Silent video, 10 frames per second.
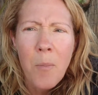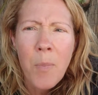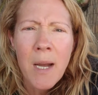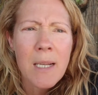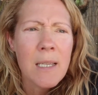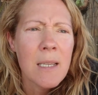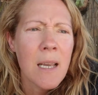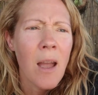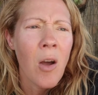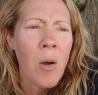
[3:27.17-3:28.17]
but
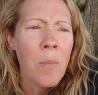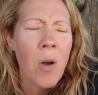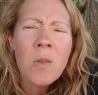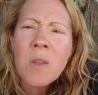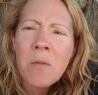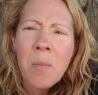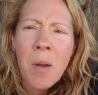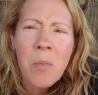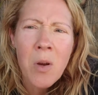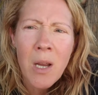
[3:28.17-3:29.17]
um, also
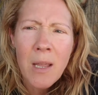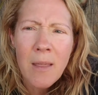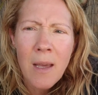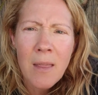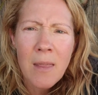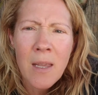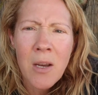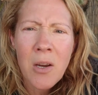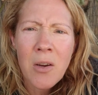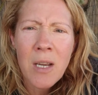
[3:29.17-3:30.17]
remembering that
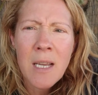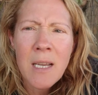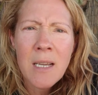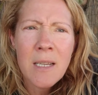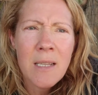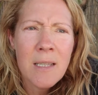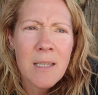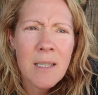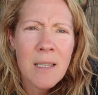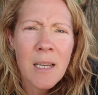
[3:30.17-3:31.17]
there
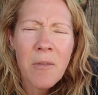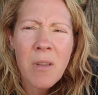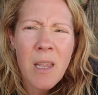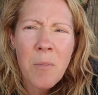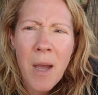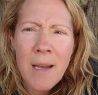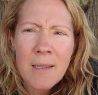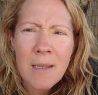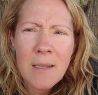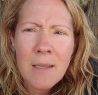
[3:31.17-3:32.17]
is that everything
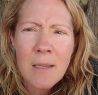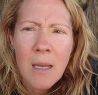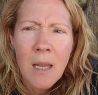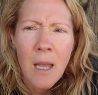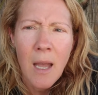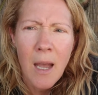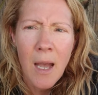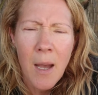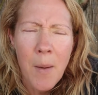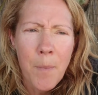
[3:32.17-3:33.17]
passes,
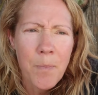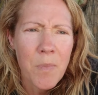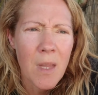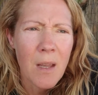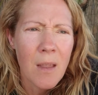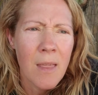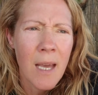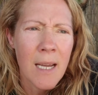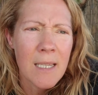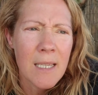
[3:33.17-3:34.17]
um,
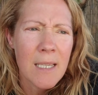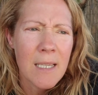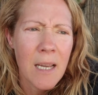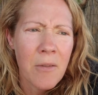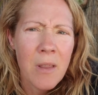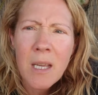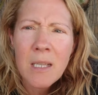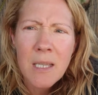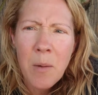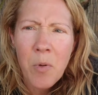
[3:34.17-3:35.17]
that everything
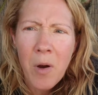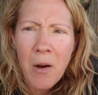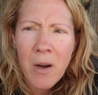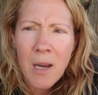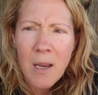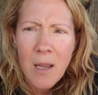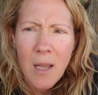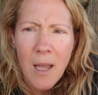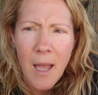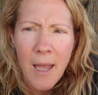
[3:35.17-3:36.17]
is temporary,
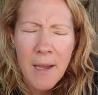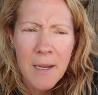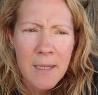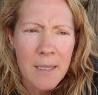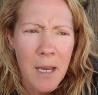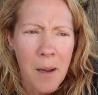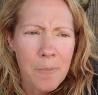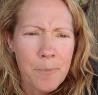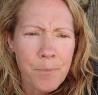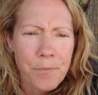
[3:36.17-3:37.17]
and um,